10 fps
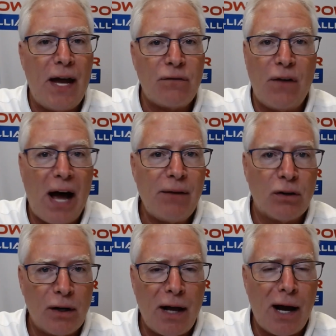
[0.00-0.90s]

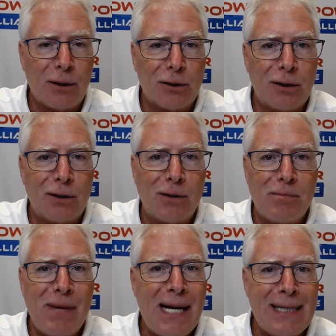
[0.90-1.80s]
$500
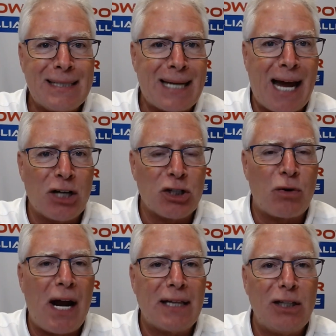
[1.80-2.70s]
maintenance
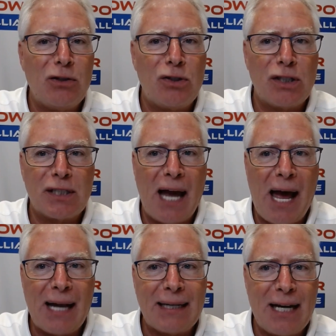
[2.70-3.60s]
contract that you just
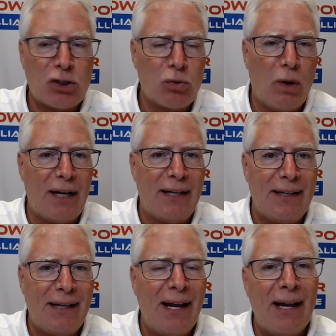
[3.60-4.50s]
got, guess what?
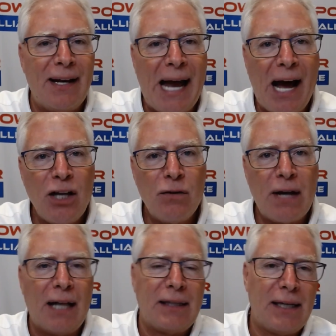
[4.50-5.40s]
Now you've
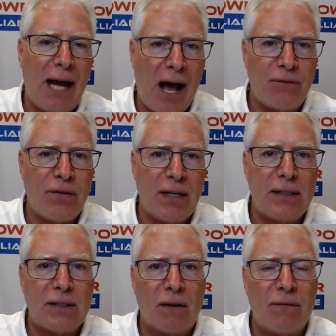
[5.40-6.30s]
got the
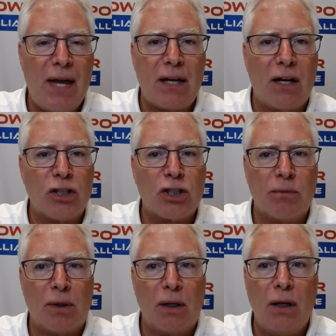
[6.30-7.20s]
confidence of that
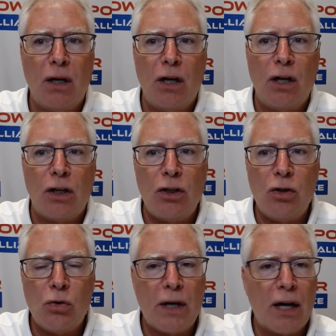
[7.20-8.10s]
customer.
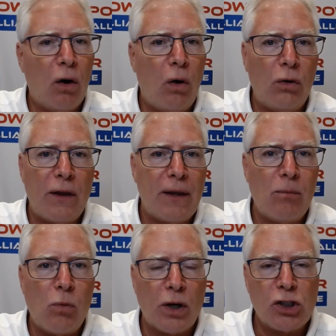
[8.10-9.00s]
You get a hold of them
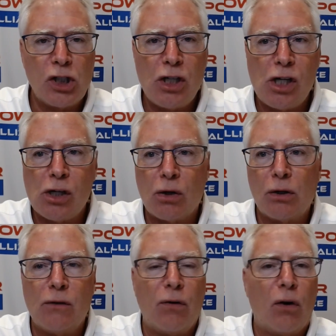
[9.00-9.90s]
once a year.
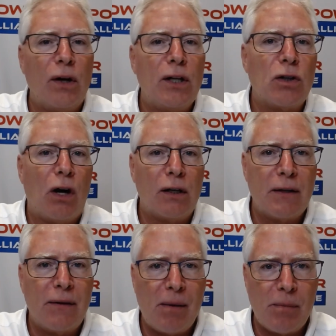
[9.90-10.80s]
You've already talked to
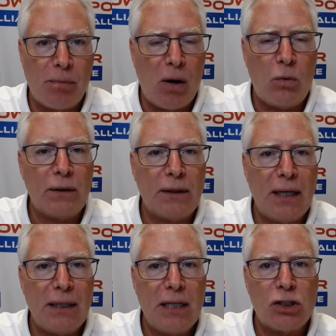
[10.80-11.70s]
them about what they
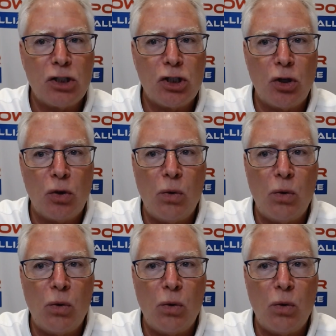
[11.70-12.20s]
need to do.